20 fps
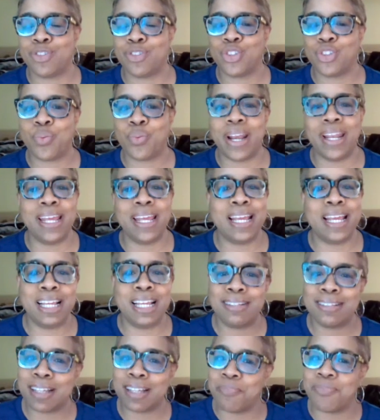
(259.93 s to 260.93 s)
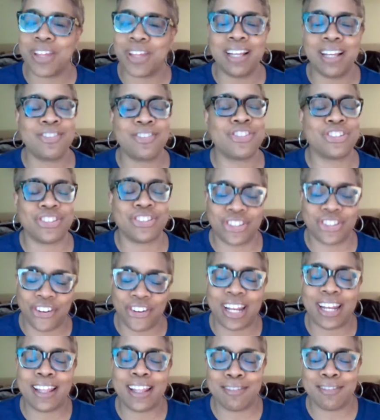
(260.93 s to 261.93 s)
20 something, she'll start
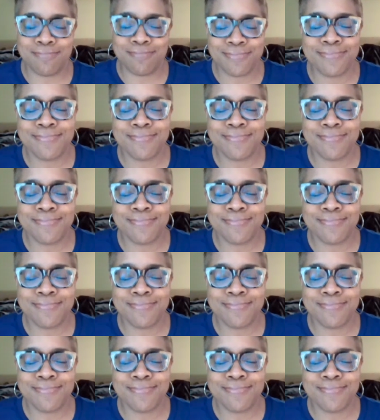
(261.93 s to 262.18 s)
eating them.